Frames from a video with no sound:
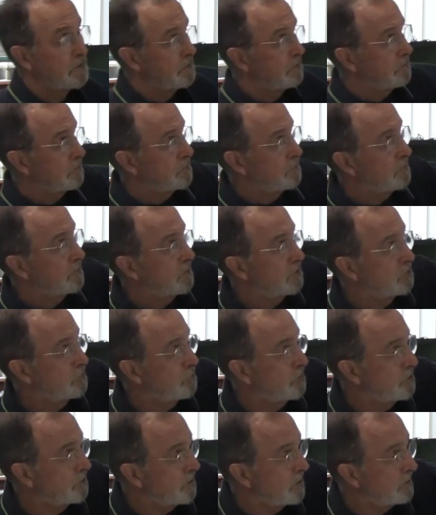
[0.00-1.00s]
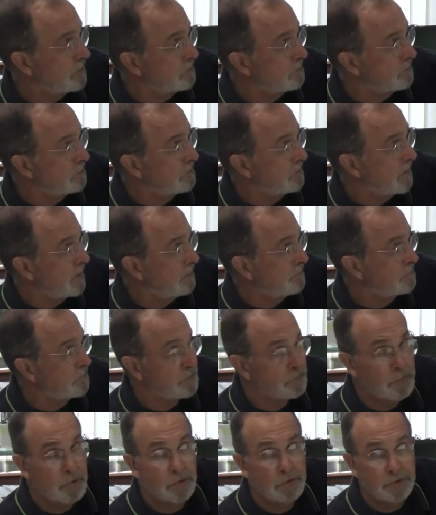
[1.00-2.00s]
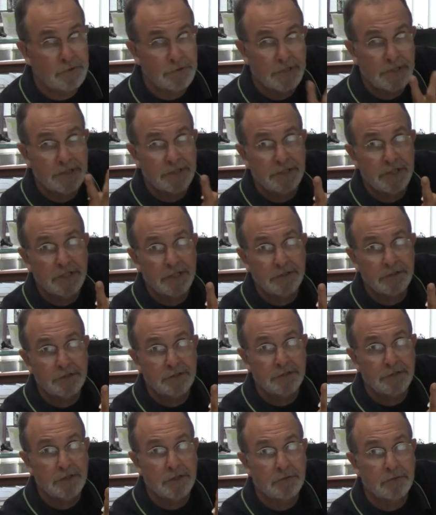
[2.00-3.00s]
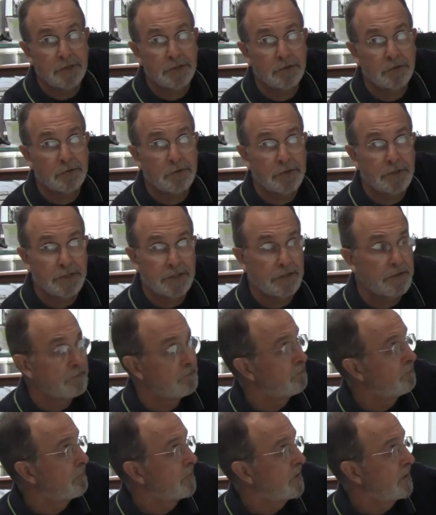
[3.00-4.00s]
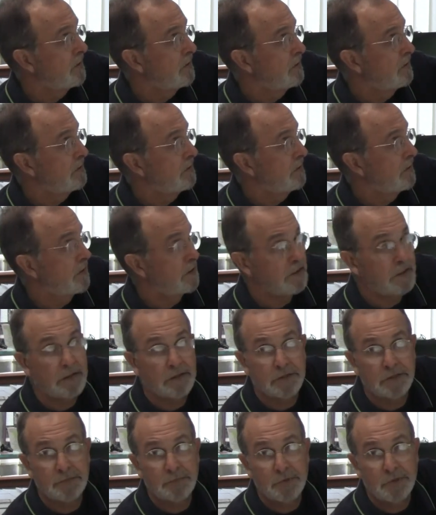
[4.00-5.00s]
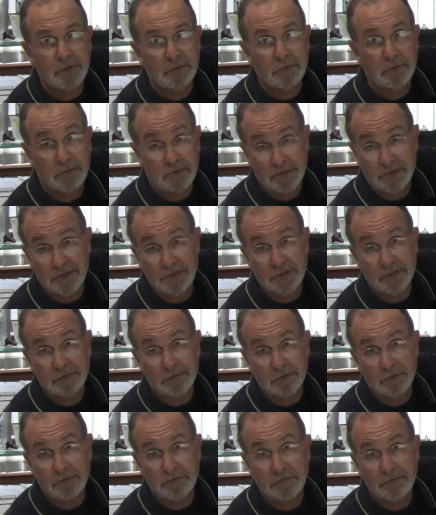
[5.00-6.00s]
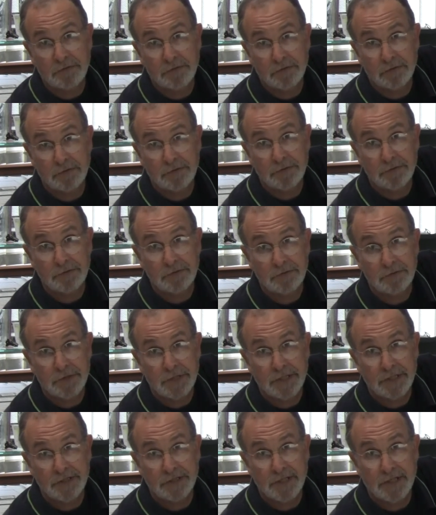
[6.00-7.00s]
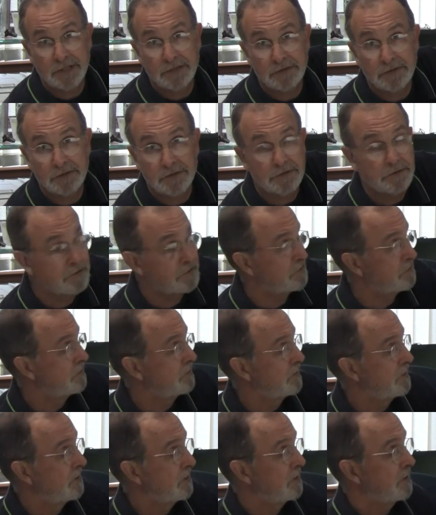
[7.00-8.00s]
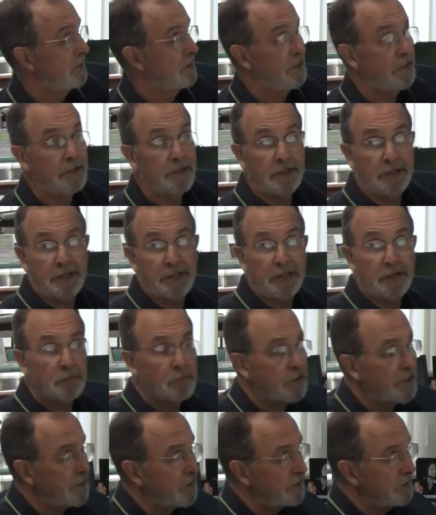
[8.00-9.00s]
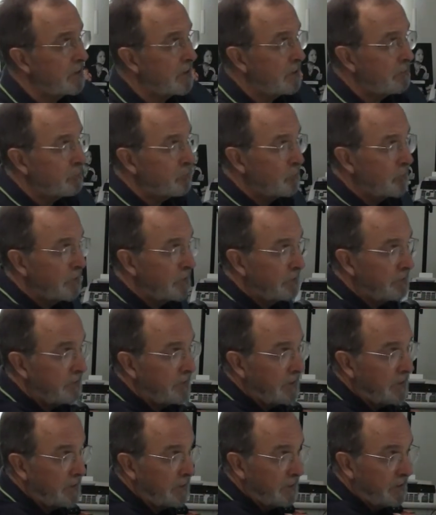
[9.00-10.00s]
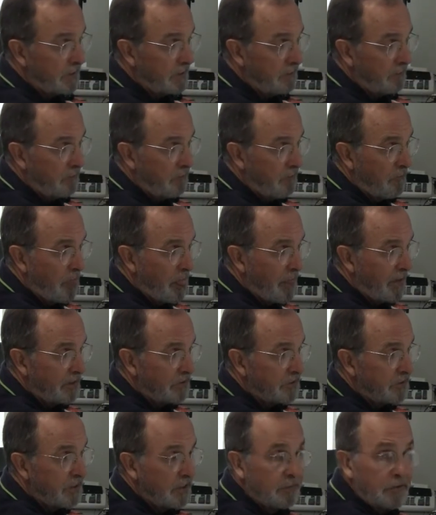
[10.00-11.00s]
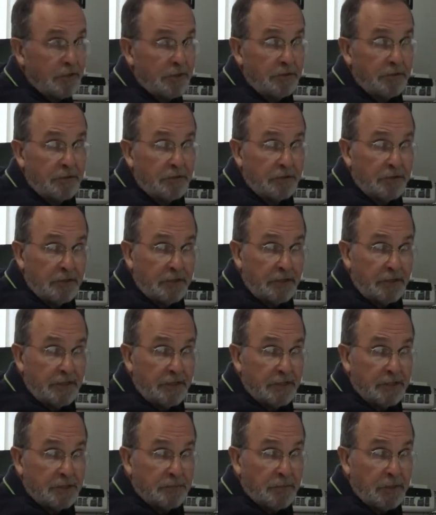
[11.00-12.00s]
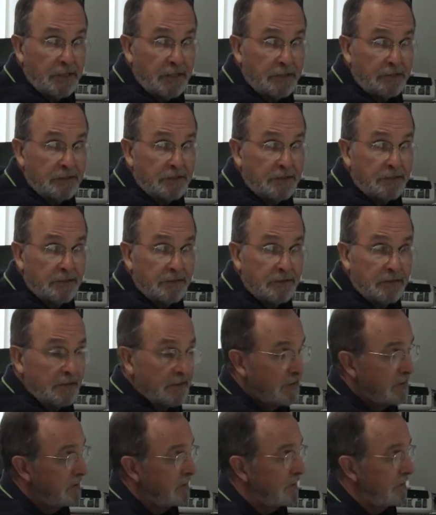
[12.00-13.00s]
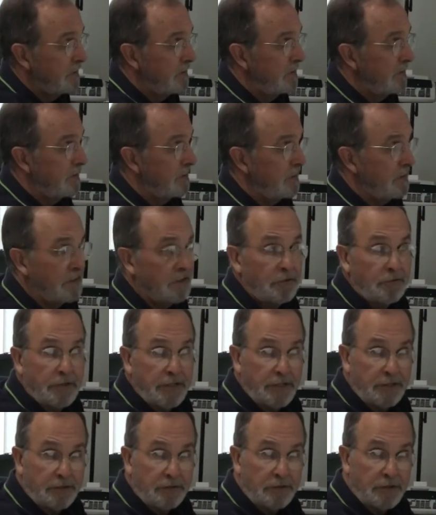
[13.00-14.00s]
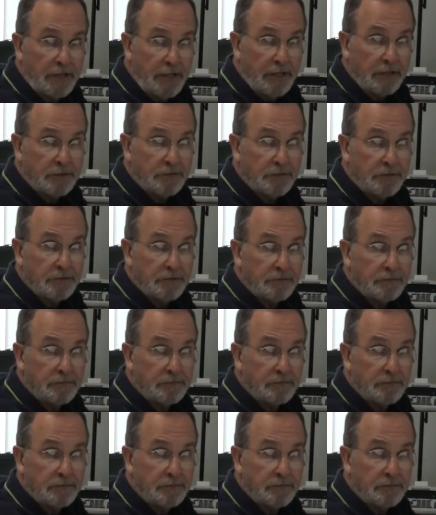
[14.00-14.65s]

So as a result, after both transactions are recorded, accounts payable is 0 for those two transactions. And again, we end up with a debit to utility expense and a credit to cash.